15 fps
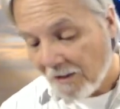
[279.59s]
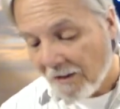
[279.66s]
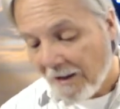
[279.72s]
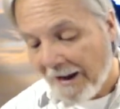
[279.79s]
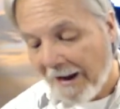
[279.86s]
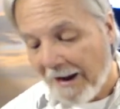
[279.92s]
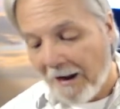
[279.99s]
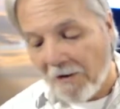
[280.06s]

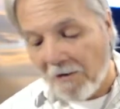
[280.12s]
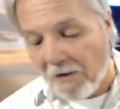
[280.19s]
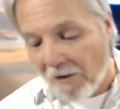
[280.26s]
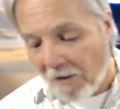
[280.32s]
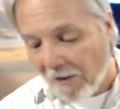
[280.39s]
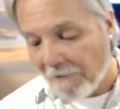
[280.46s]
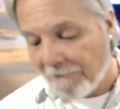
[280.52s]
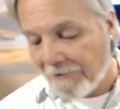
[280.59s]
How
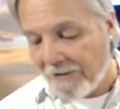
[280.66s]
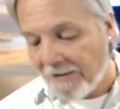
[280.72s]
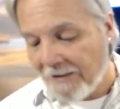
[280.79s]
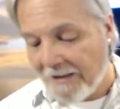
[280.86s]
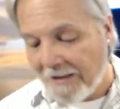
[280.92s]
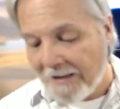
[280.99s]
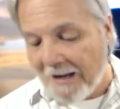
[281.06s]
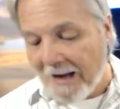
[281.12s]
often
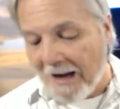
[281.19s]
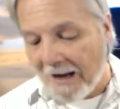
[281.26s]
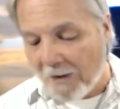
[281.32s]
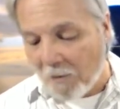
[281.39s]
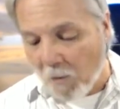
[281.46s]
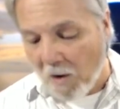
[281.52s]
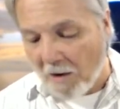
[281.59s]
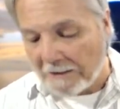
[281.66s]
I
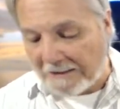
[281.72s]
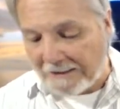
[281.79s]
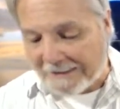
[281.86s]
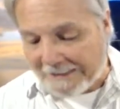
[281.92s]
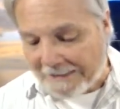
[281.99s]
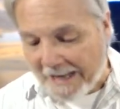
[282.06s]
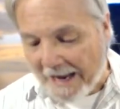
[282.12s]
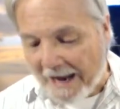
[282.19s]
wanted to
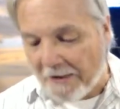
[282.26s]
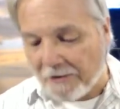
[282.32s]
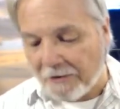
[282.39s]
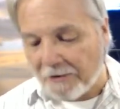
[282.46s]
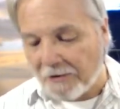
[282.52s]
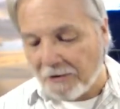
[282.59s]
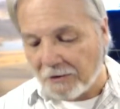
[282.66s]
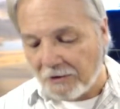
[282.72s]
gather
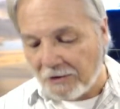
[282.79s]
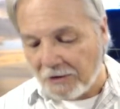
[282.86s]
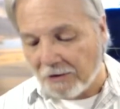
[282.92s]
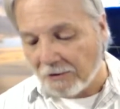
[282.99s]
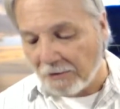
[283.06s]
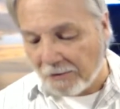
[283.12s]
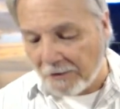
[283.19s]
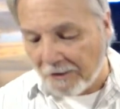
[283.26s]
your
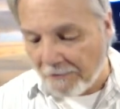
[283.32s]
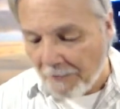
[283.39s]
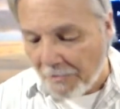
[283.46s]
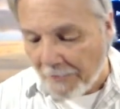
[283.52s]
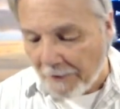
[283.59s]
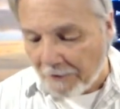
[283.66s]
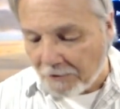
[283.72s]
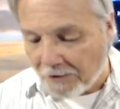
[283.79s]
children
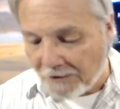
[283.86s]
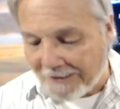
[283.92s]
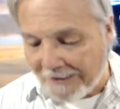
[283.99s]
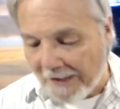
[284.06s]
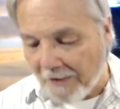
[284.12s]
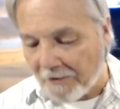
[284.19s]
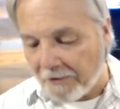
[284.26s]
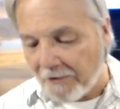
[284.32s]

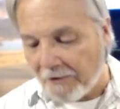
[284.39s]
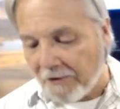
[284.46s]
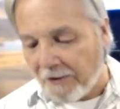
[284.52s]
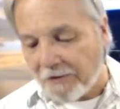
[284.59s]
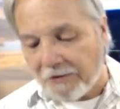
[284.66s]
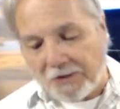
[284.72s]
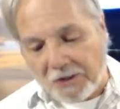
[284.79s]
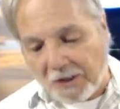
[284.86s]
together,
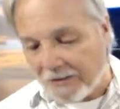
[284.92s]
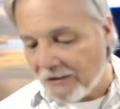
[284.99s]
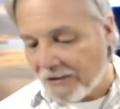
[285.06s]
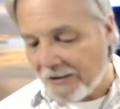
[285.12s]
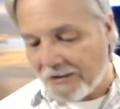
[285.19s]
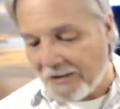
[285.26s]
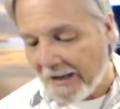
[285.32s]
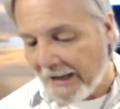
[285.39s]
just
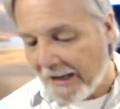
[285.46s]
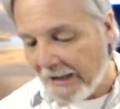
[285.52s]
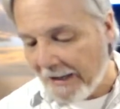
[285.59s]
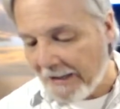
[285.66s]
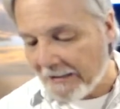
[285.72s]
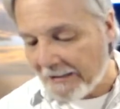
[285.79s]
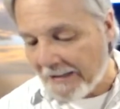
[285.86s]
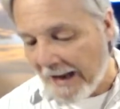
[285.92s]
as a
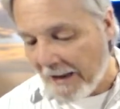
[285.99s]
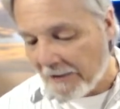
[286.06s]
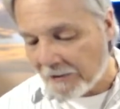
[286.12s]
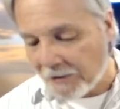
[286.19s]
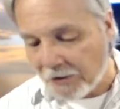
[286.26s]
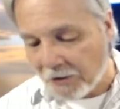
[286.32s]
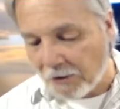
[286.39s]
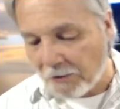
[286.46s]
hen gathers
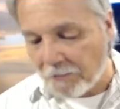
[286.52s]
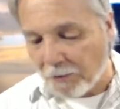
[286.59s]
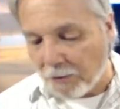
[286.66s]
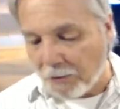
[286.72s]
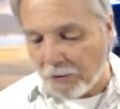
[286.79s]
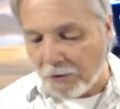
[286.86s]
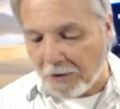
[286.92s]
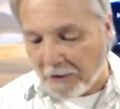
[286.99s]
her
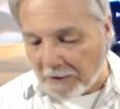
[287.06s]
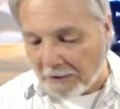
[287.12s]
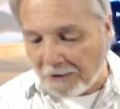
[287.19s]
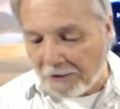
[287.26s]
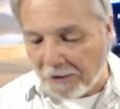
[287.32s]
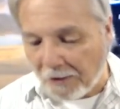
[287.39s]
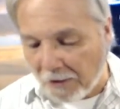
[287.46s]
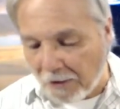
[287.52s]
brood
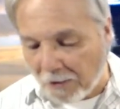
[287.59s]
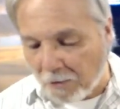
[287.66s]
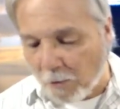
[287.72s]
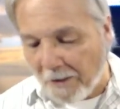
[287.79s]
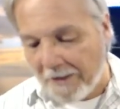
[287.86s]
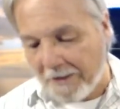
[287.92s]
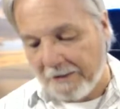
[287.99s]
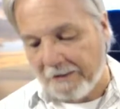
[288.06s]
under her
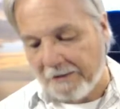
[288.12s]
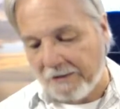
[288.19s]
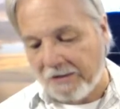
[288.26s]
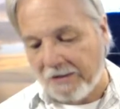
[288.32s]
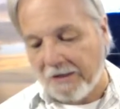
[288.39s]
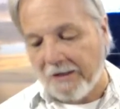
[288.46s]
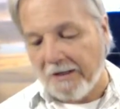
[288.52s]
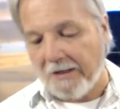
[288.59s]
wings,
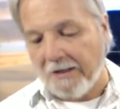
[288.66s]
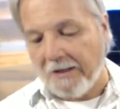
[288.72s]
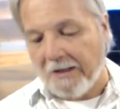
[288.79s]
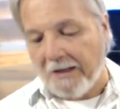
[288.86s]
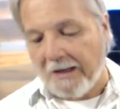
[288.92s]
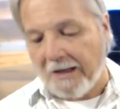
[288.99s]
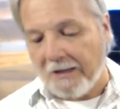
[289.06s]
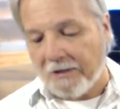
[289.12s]

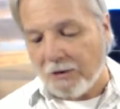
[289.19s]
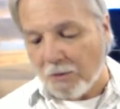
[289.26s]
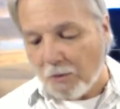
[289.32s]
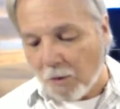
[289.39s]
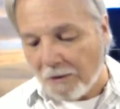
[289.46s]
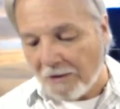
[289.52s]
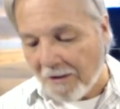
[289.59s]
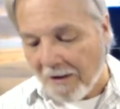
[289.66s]
and you
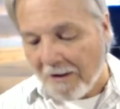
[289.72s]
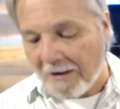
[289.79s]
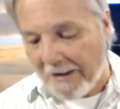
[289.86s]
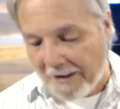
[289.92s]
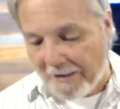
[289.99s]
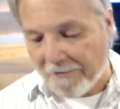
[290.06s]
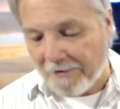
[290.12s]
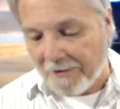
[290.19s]
would not have it.